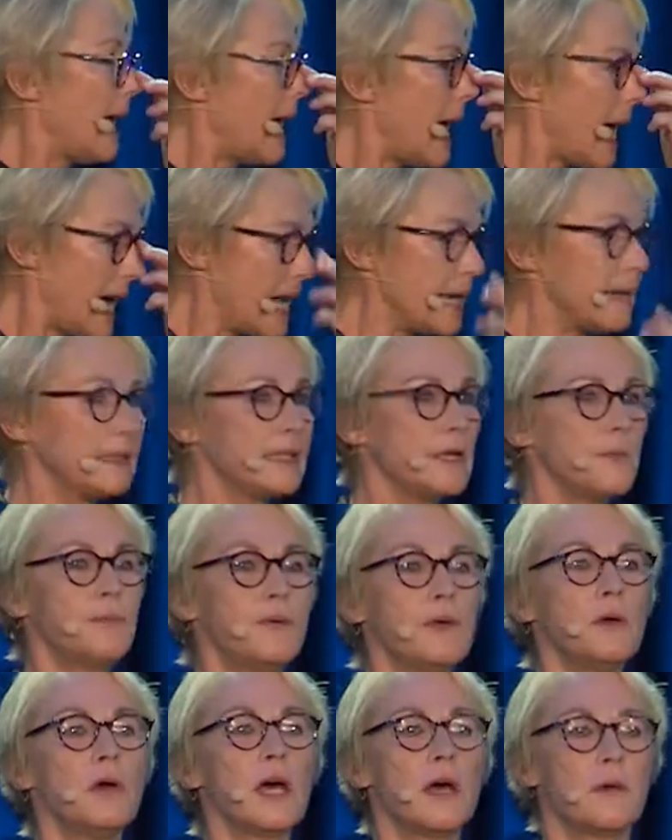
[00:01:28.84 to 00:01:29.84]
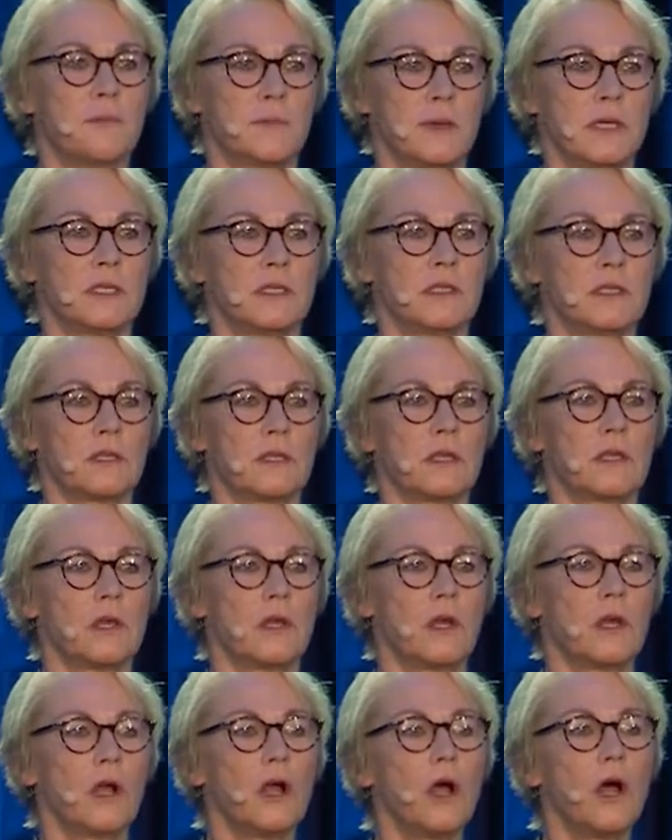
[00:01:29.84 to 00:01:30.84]
and the purpose
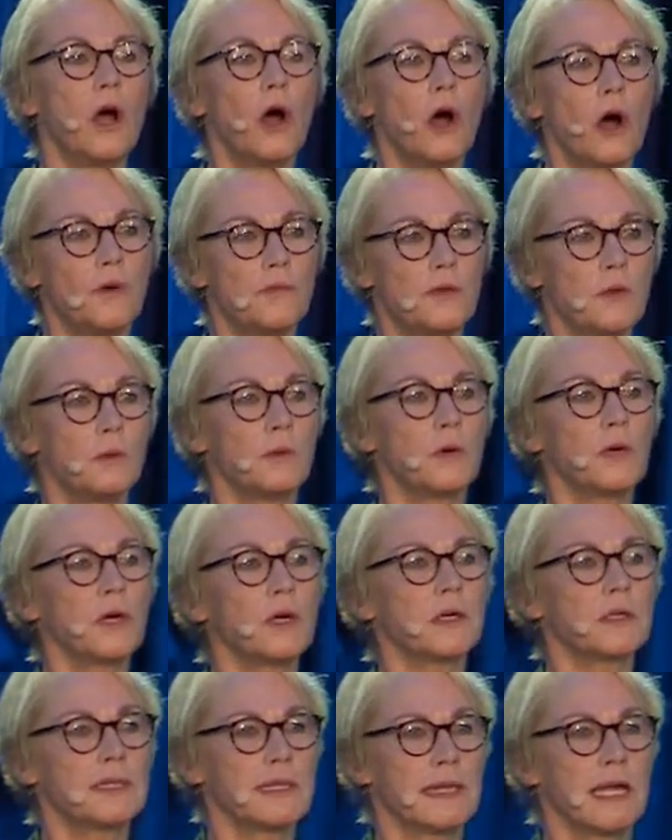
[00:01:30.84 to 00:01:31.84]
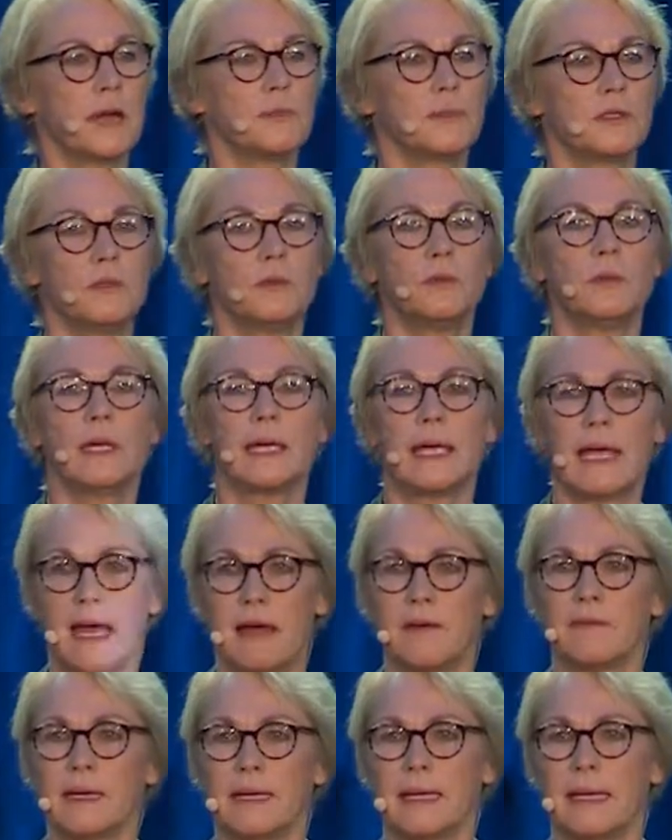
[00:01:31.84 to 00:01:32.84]
of the work that I'm doing
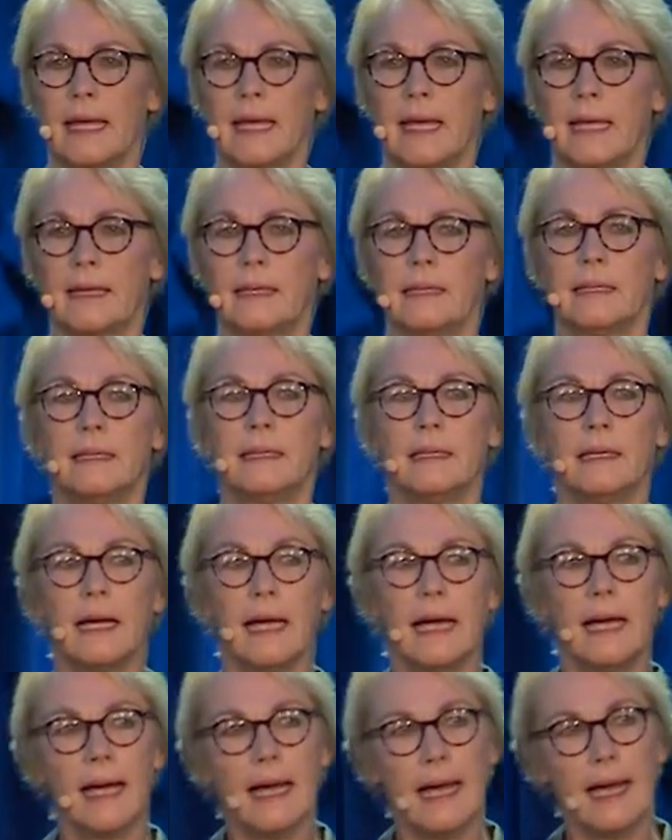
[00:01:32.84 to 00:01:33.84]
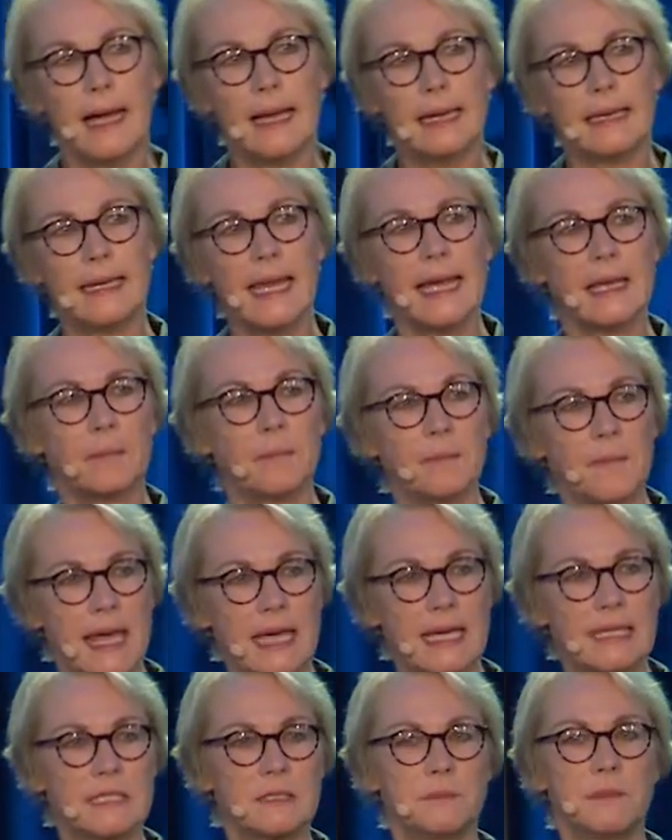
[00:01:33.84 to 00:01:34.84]
every day. And that
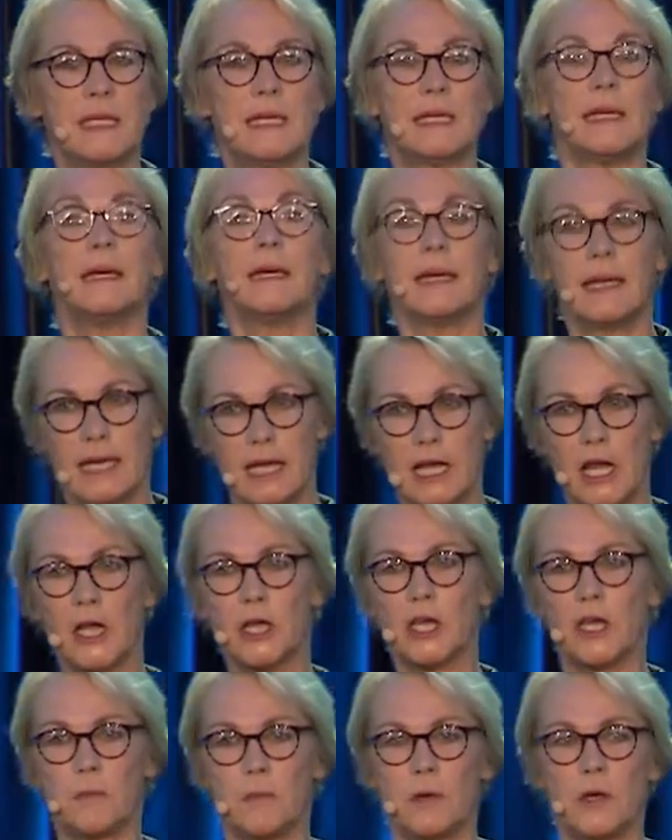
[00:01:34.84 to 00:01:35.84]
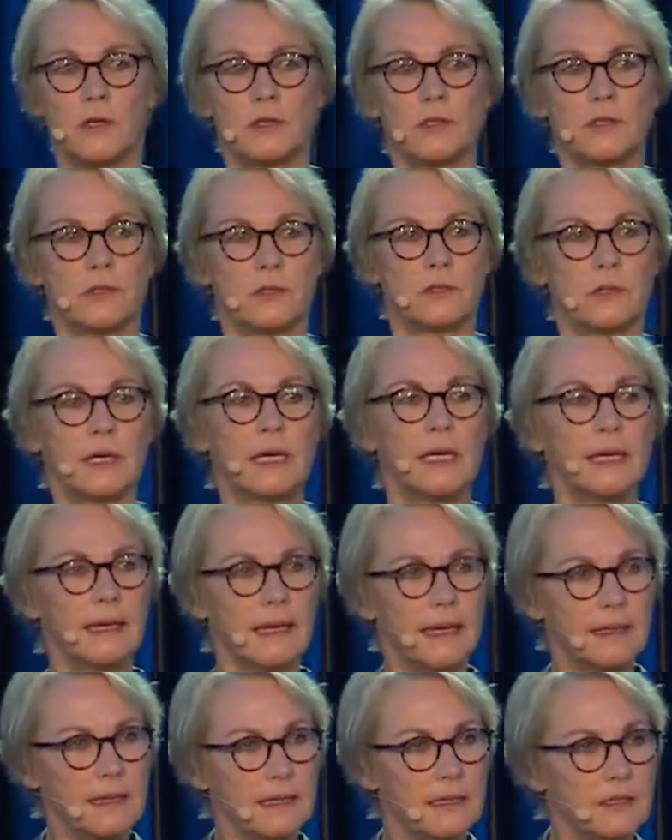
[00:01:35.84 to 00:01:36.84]
makes me a lucky person,
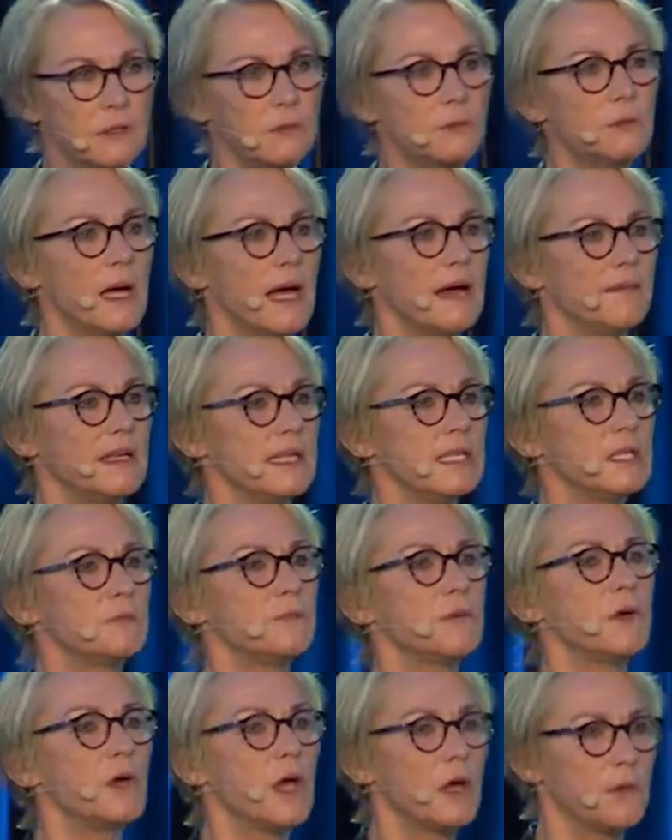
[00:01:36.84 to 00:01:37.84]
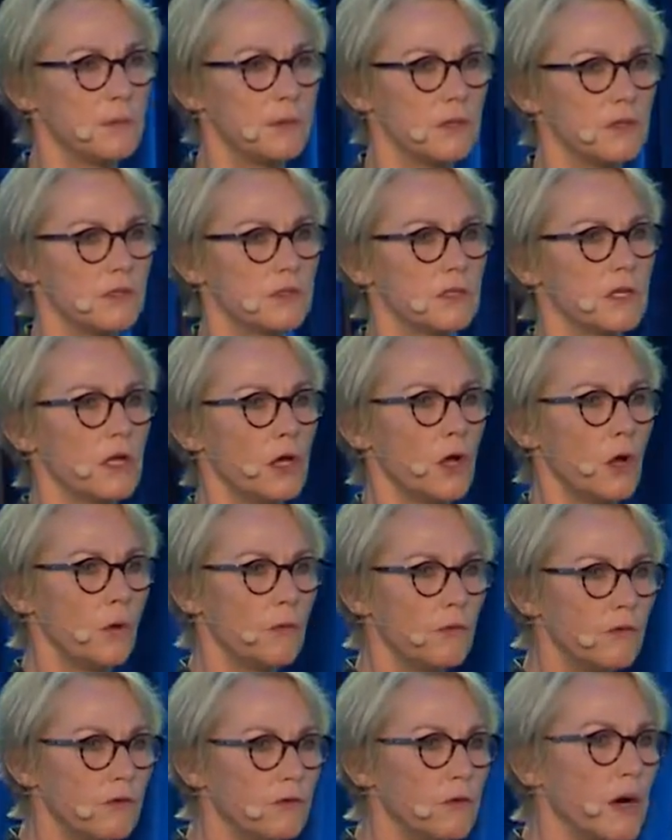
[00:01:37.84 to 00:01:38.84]
that I do have this purpose
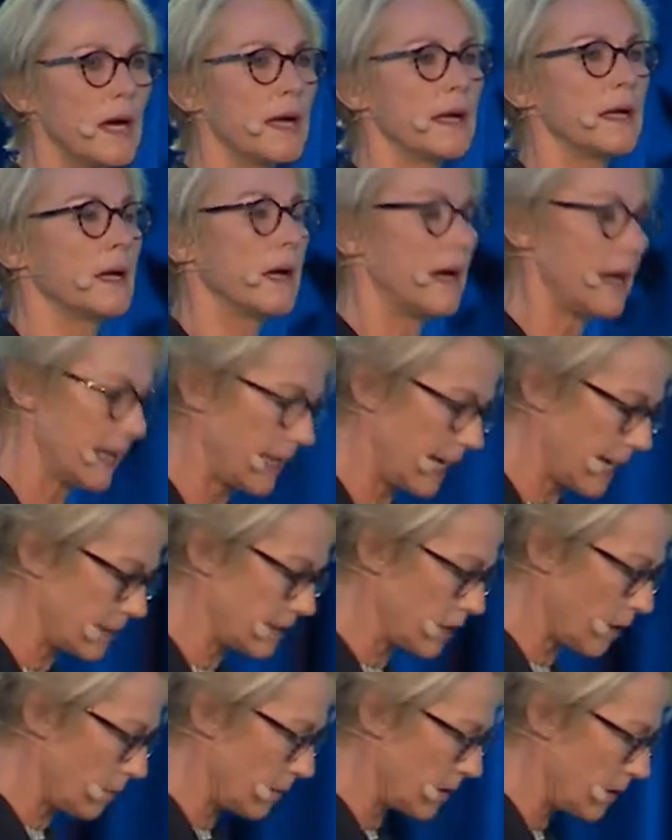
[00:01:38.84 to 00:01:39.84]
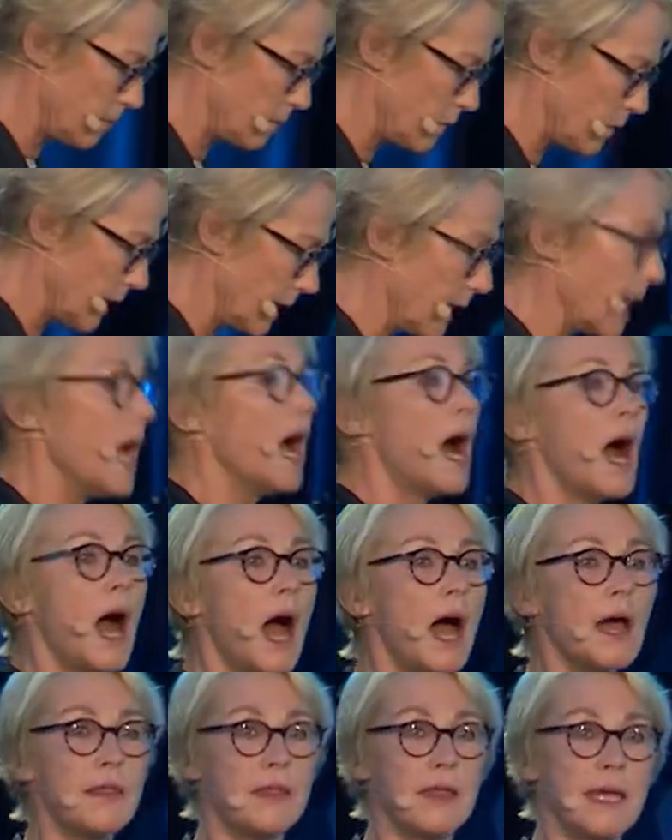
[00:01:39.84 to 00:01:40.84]
for why I get up in the morning.
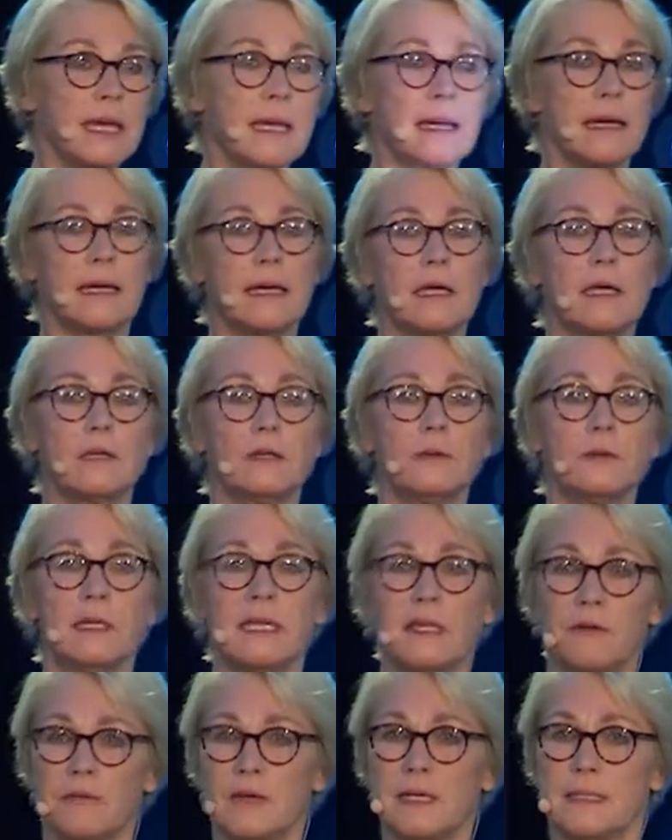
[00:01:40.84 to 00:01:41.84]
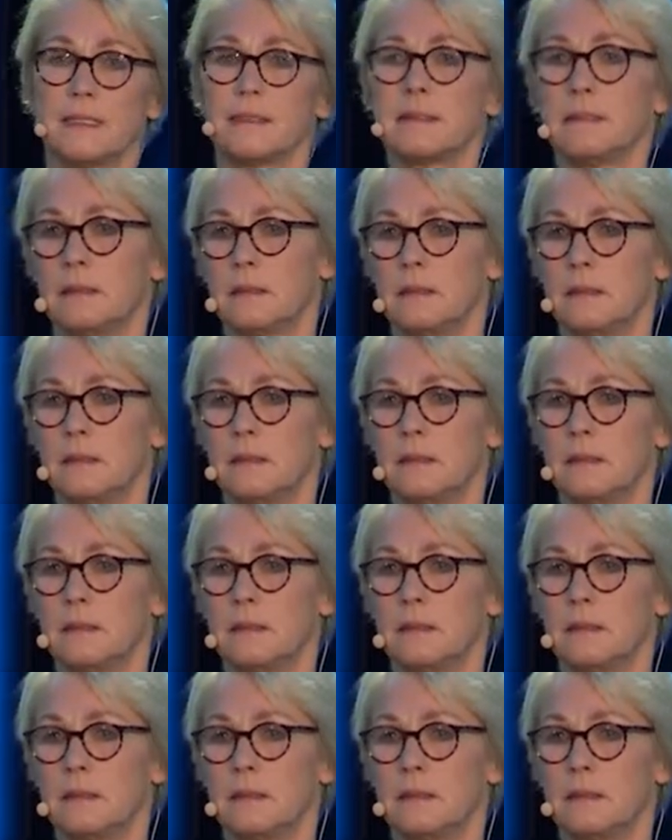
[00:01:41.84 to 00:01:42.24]
I think I can do a difference.